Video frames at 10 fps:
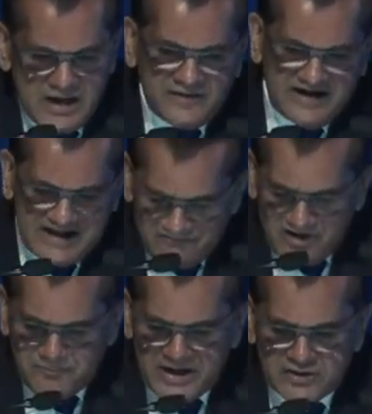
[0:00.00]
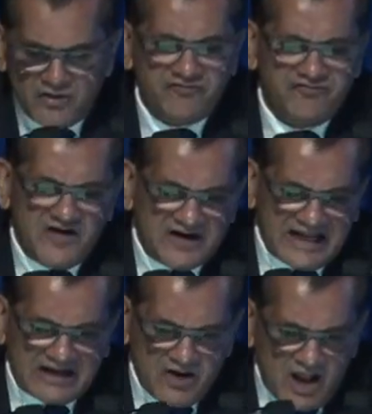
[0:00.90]
The development of
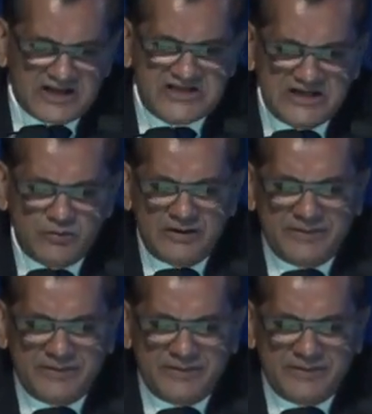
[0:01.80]
technology will